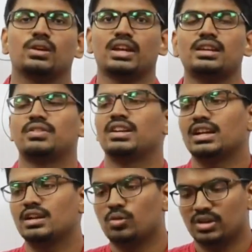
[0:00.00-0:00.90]
okay, if I
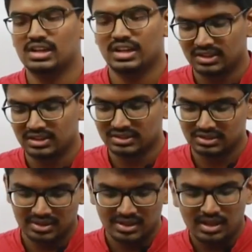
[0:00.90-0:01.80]
take a body like
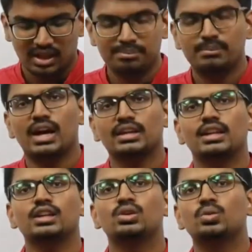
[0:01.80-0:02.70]
this, I'm
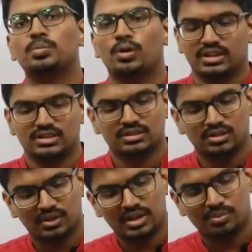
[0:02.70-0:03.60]
marking 2 points,
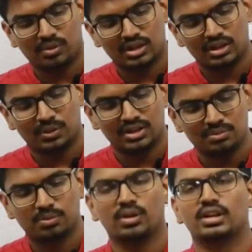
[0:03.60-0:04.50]
okay, point
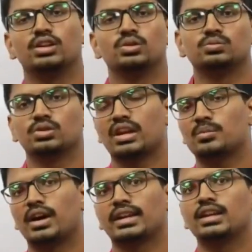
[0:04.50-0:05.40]
1, point 2, okay,
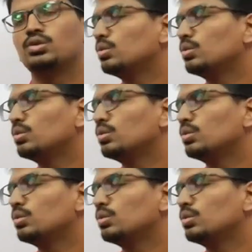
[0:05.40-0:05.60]
I'm marking